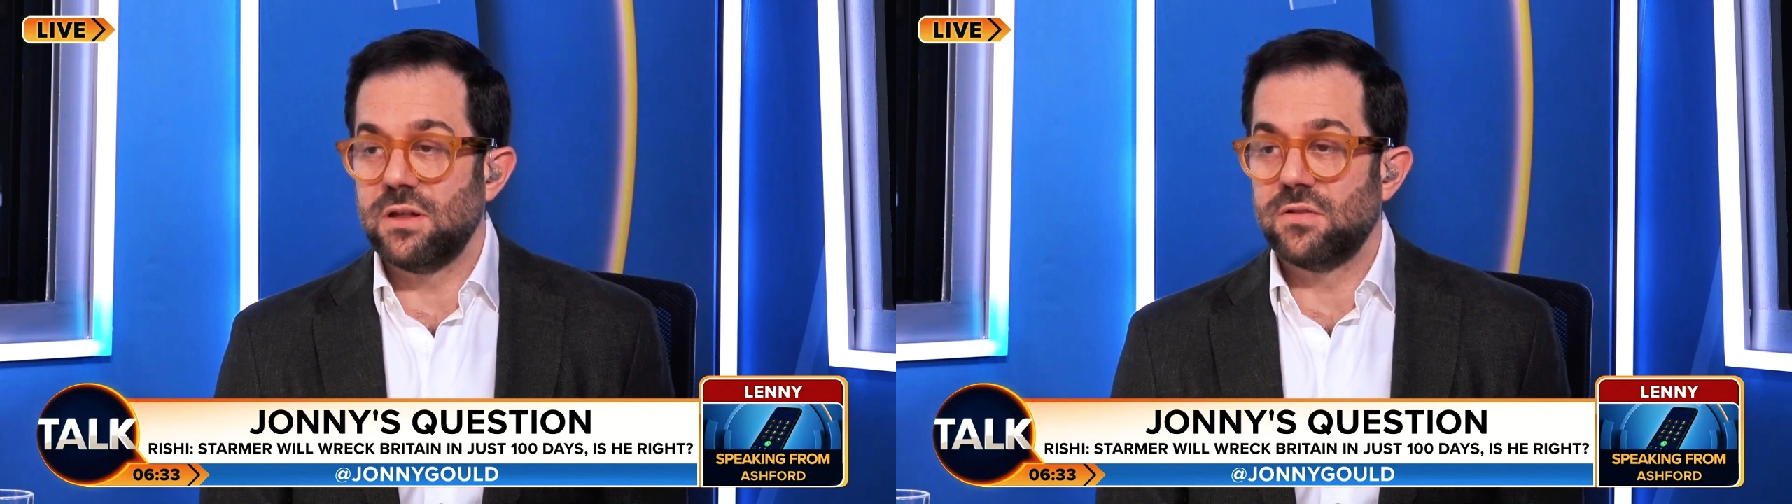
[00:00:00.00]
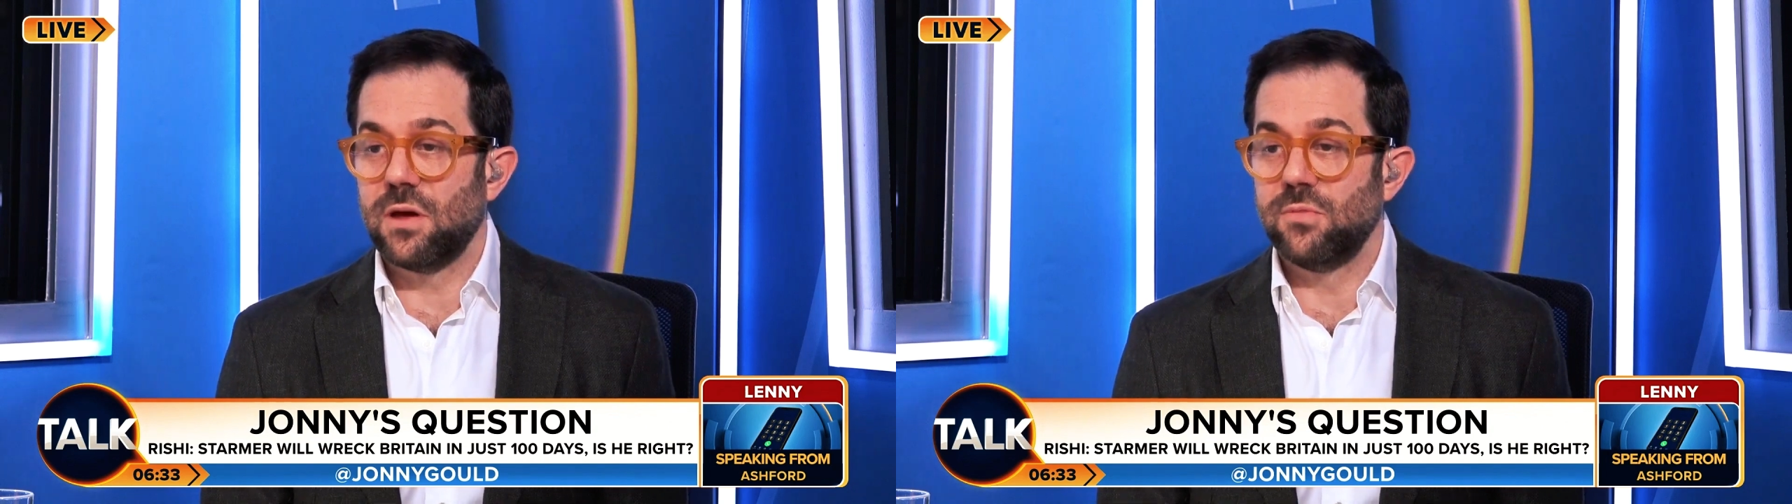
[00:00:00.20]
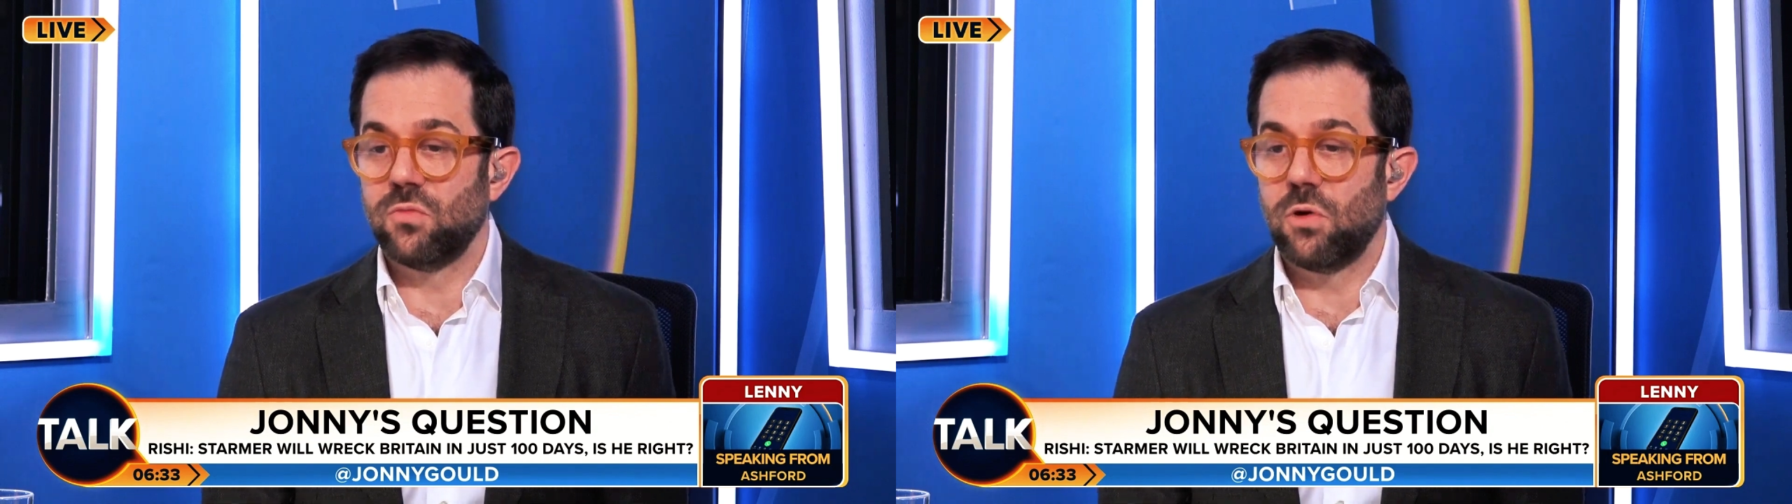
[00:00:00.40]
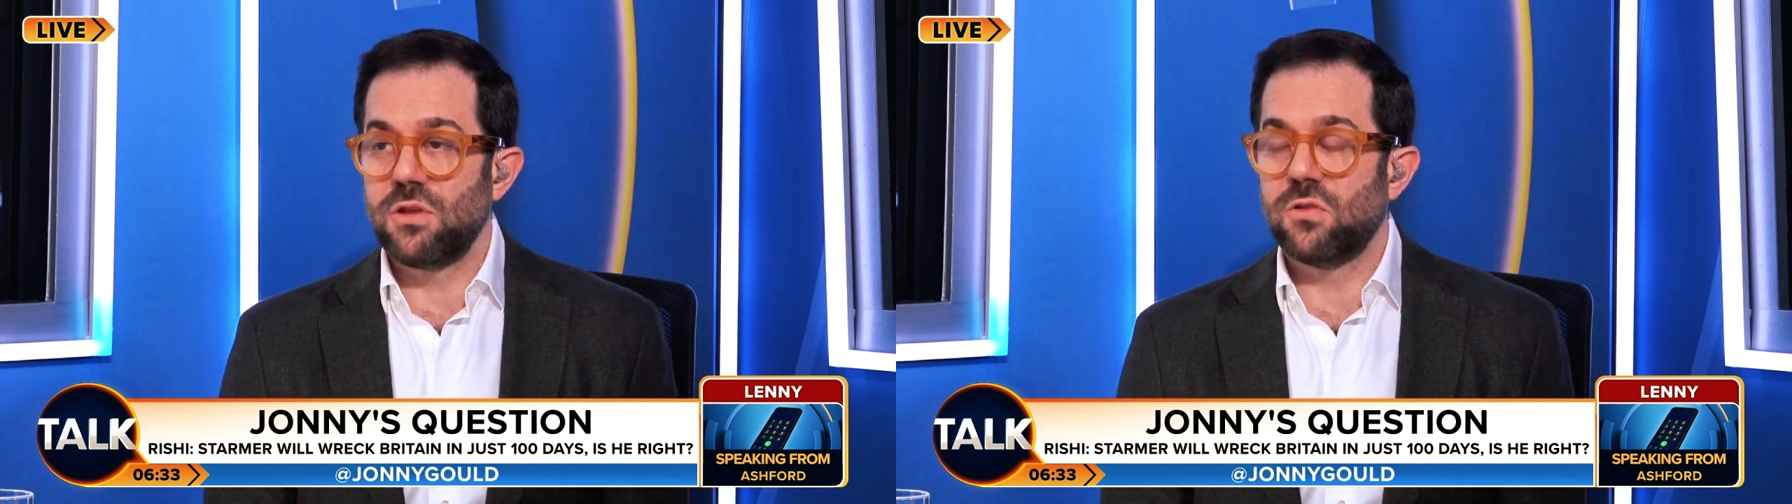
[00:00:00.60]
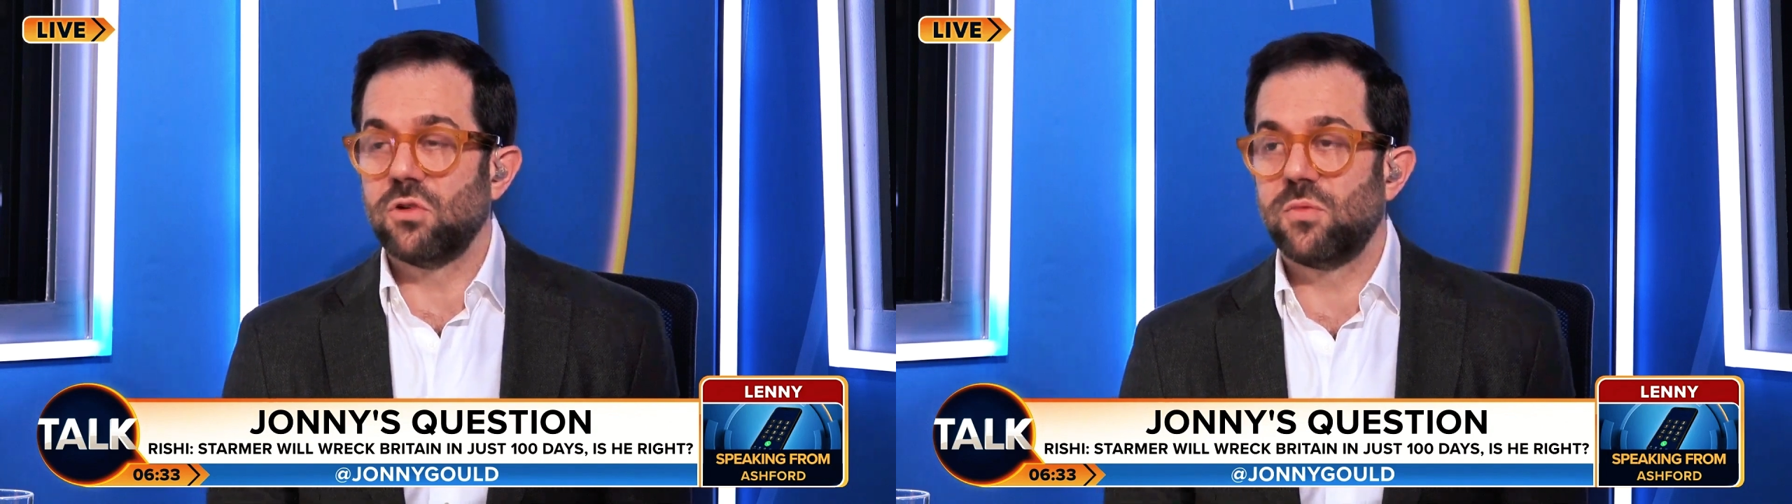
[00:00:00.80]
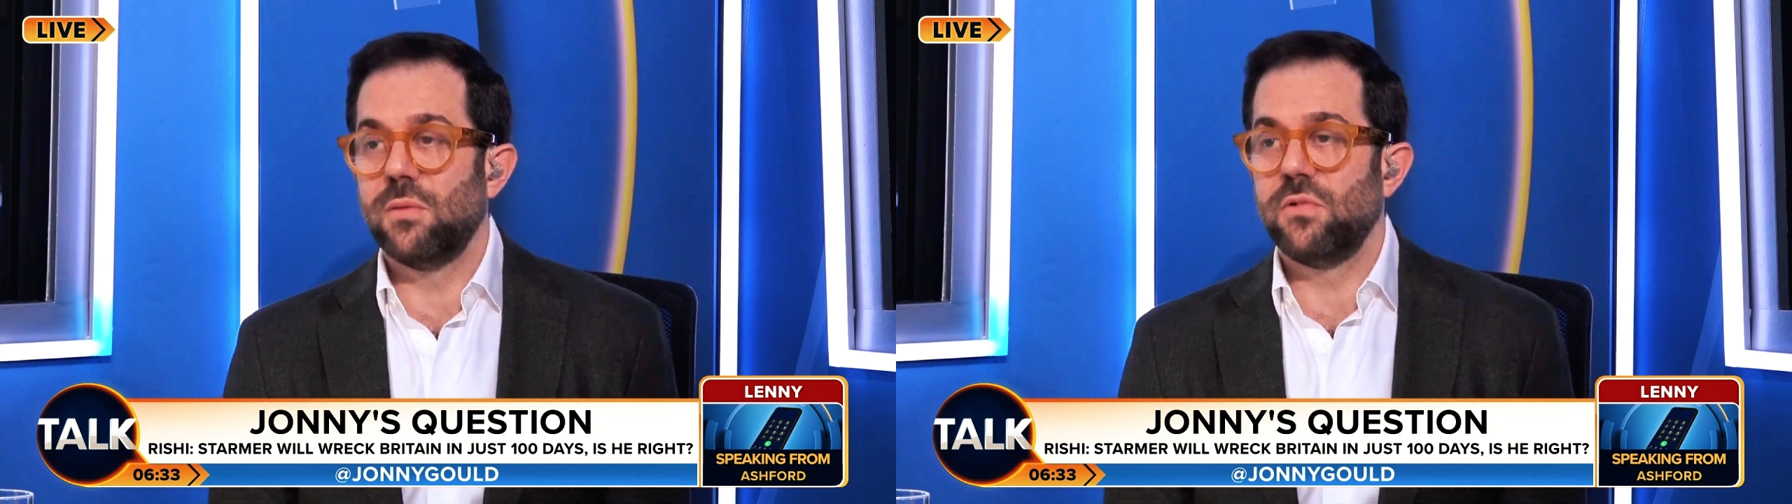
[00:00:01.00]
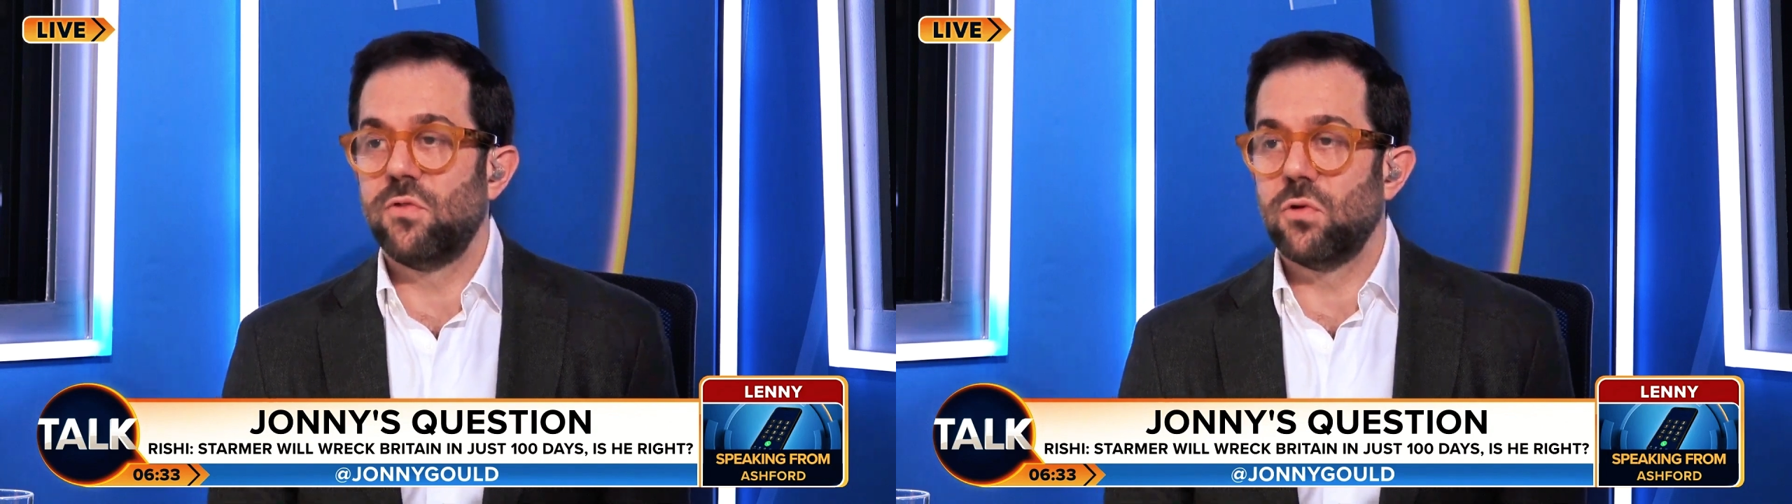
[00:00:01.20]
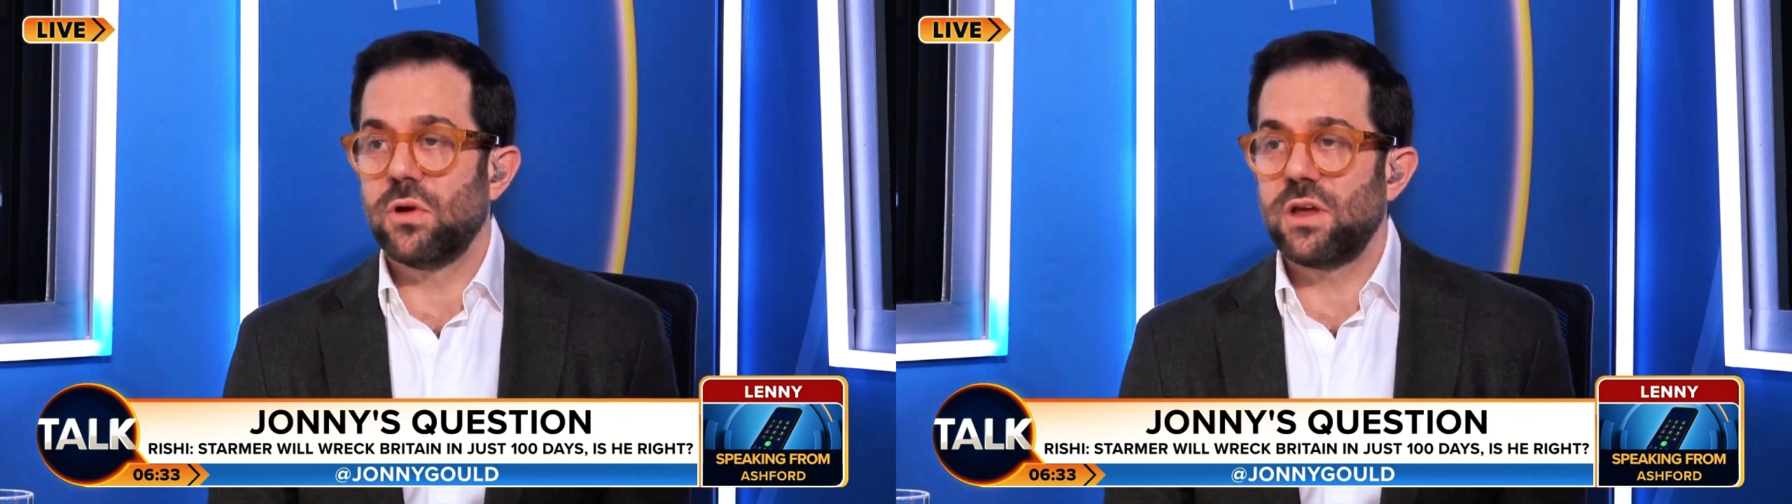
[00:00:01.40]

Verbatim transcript: in terms of what we talked about before.